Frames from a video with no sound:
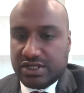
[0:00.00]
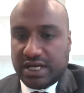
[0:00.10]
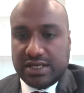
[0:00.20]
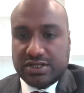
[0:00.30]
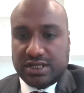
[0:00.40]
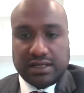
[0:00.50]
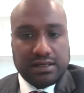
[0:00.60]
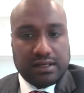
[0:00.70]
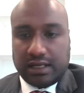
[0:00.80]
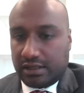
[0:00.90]

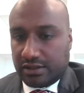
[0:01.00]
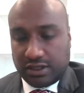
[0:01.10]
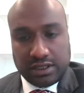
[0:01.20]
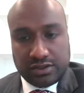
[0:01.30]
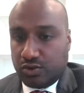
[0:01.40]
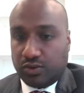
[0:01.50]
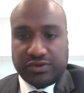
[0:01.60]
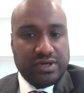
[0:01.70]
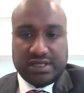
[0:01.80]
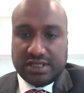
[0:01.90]
changing 2
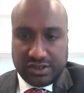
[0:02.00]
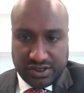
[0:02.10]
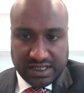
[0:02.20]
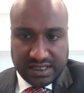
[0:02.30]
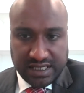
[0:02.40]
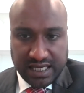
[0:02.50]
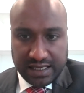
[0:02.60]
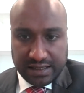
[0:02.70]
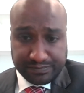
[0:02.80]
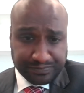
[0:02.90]
or 3 digits at the
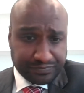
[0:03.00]
end.